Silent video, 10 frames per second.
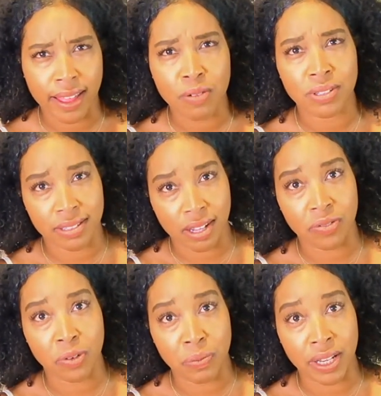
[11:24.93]
that was
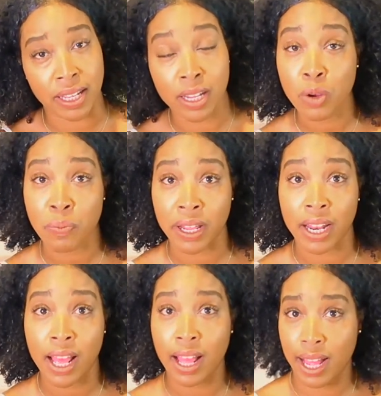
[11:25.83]
tough for me to hear,
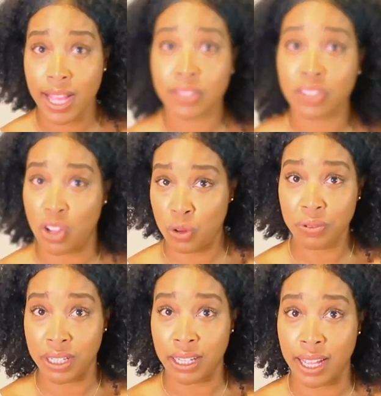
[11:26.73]
but I had to
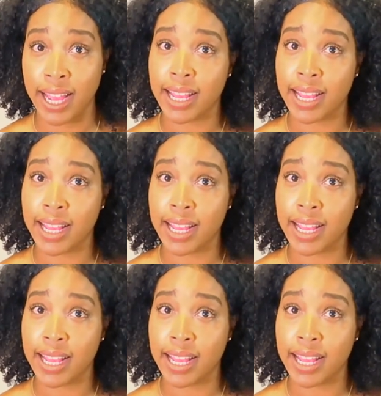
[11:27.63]
own that.